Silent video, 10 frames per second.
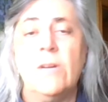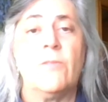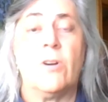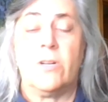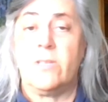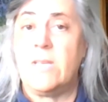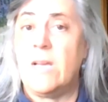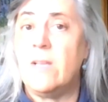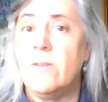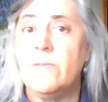for
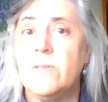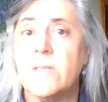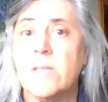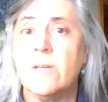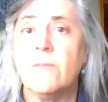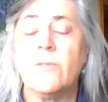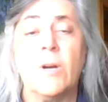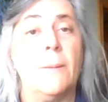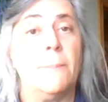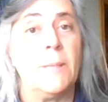ourselves,
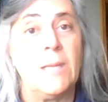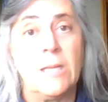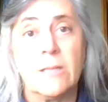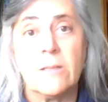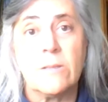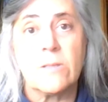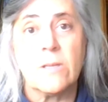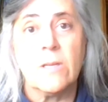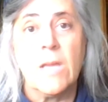for our peers,